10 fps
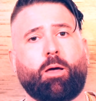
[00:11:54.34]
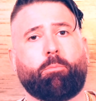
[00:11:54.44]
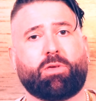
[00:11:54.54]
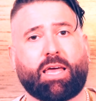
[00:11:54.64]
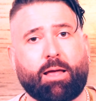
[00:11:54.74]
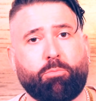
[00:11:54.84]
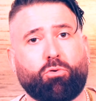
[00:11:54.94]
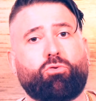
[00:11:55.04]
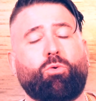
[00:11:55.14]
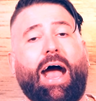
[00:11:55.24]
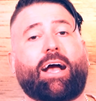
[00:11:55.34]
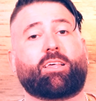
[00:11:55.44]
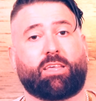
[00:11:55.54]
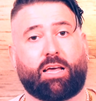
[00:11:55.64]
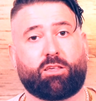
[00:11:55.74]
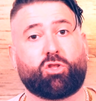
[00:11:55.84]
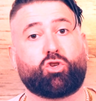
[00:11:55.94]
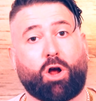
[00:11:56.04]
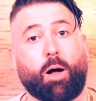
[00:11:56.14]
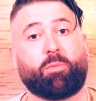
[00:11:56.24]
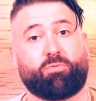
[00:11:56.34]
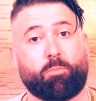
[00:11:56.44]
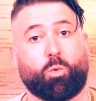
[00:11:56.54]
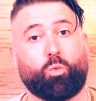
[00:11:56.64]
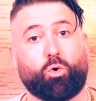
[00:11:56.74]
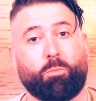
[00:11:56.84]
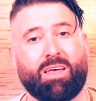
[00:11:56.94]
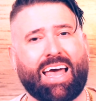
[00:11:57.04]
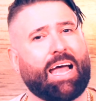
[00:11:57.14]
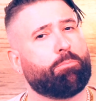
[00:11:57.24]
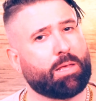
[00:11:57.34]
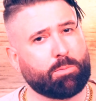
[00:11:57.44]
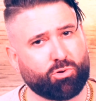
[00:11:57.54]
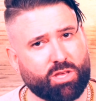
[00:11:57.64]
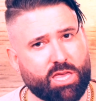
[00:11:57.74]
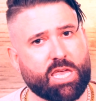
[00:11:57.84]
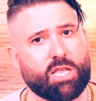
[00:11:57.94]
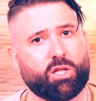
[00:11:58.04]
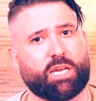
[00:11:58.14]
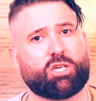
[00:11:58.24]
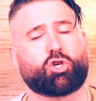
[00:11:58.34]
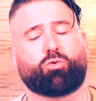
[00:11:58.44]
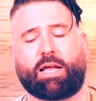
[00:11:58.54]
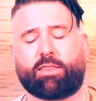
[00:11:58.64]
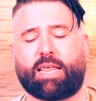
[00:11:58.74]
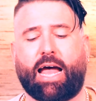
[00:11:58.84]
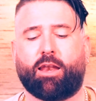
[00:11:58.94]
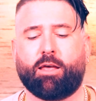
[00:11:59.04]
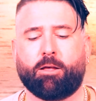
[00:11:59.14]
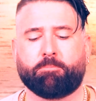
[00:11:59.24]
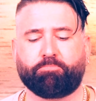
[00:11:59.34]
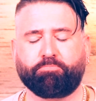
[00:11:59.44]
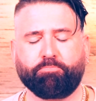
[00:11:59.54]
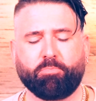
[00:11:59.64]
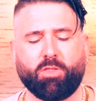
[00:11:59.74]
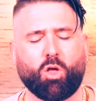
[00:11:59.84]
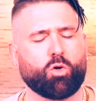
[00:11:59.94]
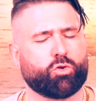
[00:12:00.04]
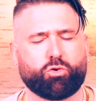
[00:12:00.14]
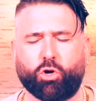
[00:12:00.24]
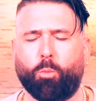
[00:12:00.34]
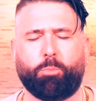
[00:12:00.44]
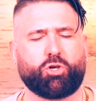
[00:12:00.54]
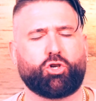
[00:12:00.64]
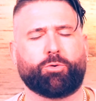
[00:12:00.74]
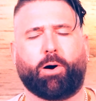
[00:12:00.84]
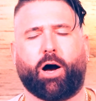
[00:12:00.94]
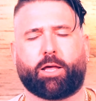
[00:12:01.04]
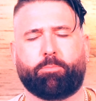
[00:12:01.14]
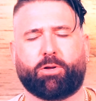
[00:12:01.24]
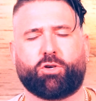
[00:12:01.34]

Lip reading: be able to access the trauma from the womb and be able to heal and integrate that. So don't push your body, but